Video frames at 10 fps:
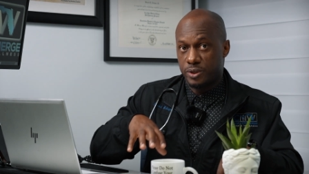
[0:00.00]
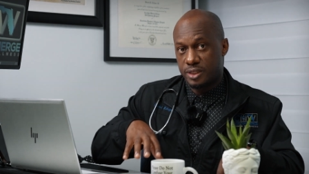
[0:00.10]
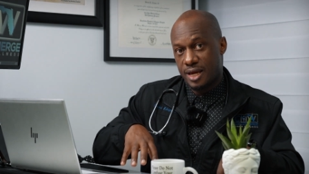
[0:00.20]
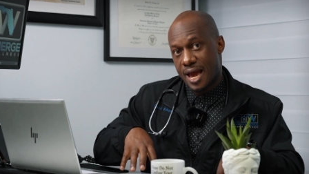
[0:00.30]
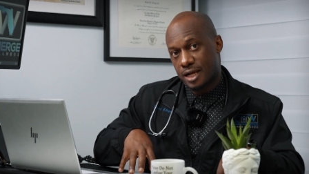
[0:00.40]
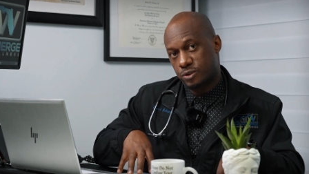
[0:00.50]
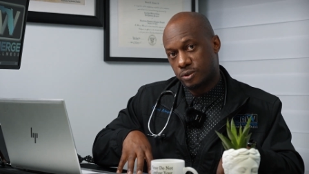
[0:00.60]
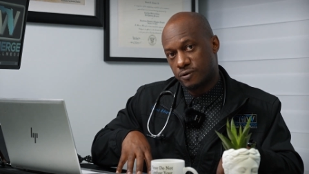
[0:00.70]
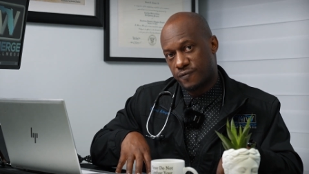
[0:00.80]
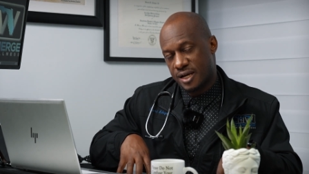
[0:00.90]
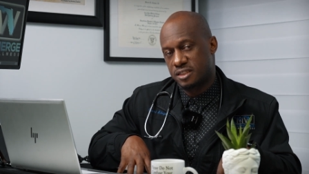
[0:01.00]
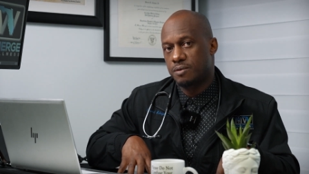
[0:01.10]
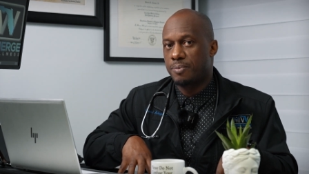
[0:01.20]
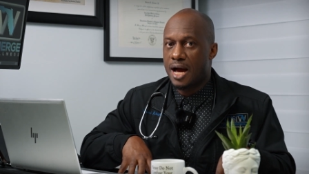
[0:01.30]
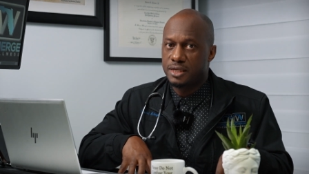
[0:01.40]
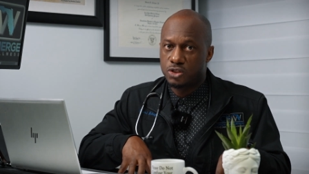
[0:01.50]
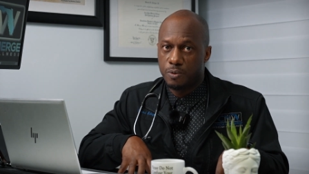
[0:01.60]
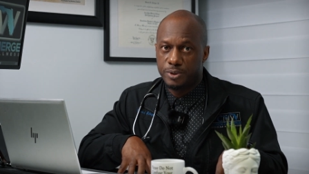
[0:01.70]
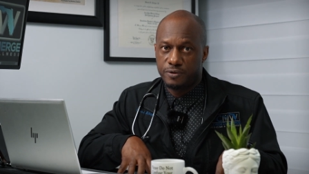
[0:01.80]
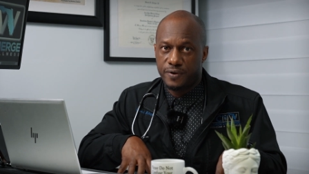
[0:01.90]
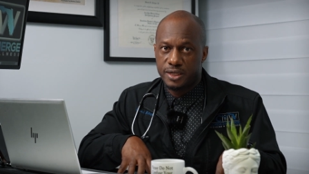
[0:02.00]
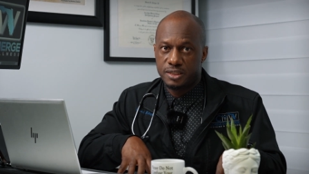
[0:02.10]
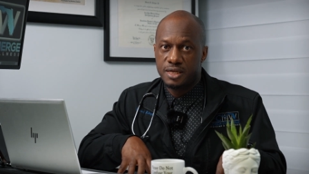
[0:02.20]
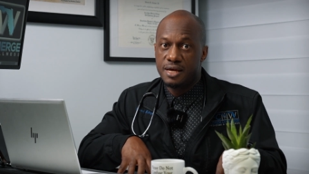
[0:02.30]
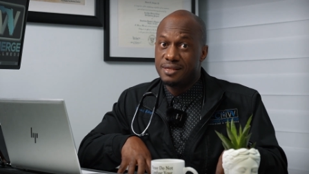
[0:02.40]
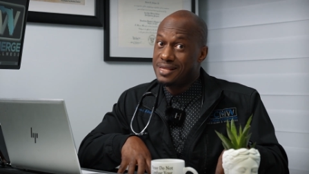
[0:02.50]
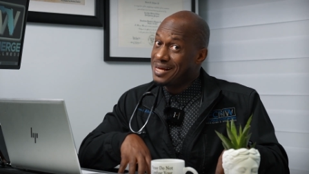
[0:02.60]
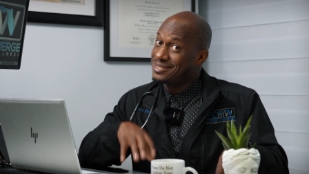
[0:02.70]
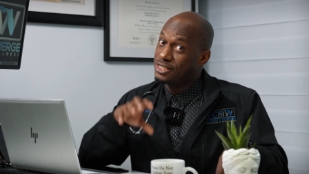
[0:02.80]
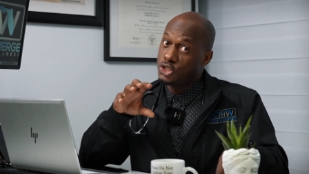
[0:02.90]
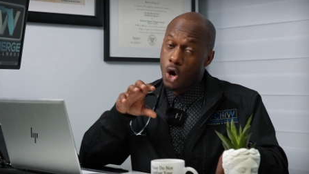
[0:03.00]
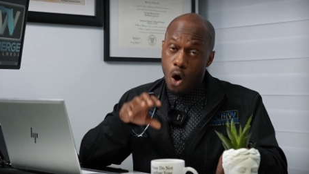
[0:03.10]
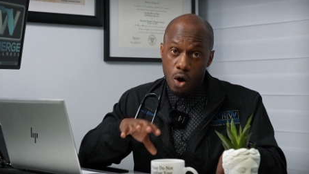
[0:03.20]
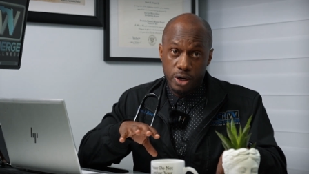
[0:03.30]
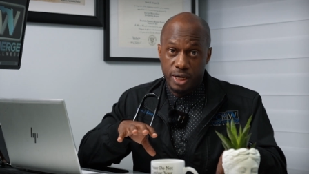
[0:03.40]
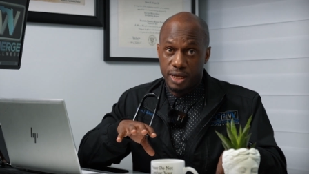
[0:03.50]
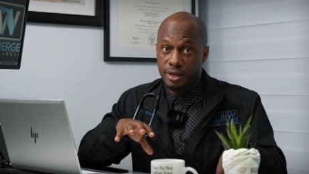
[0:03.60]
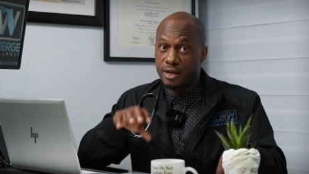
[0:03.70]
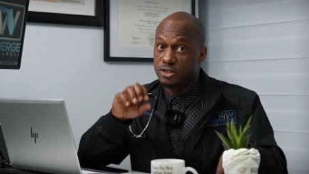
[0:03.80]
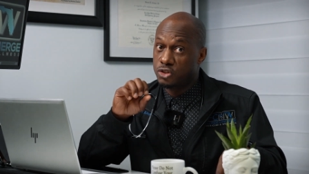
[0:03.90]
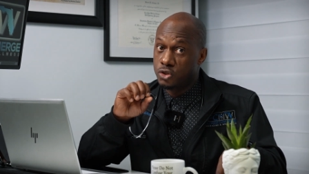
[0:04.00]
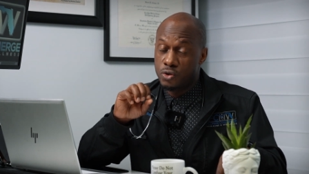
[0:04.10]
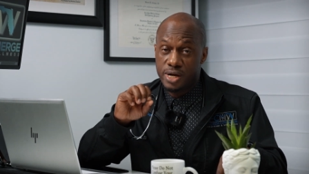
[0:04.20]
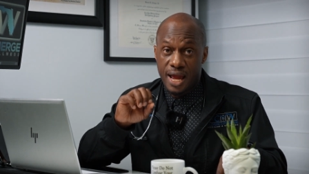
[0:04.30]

with the actual device, the body sculpting device, that's targeting a certain